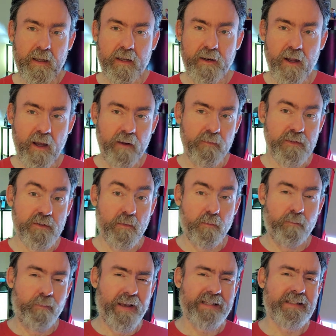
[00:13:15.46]
I was
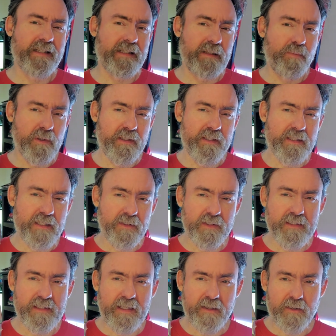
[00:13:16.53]
basically putting the
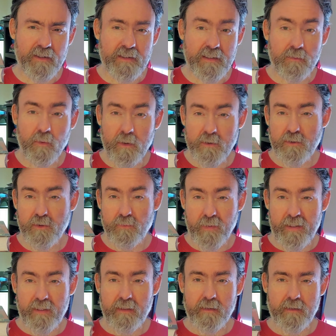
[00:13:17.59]
series together because I wanted to
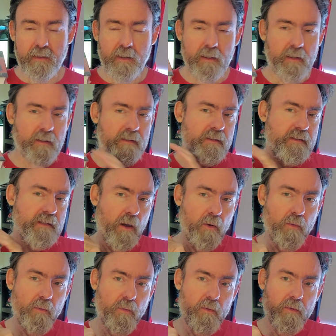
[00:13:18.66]
read it.
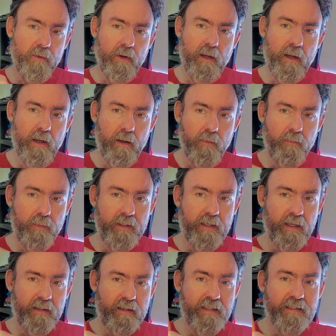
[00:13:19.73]
So we
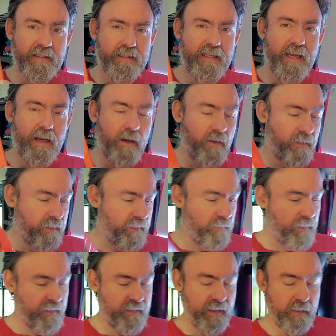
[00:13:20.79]
got this now, and I
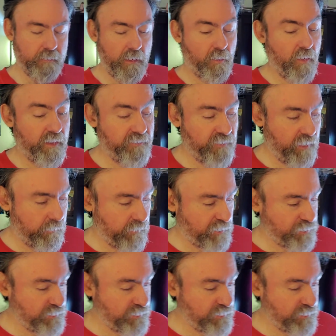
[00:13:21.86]
want to thank my wife very much.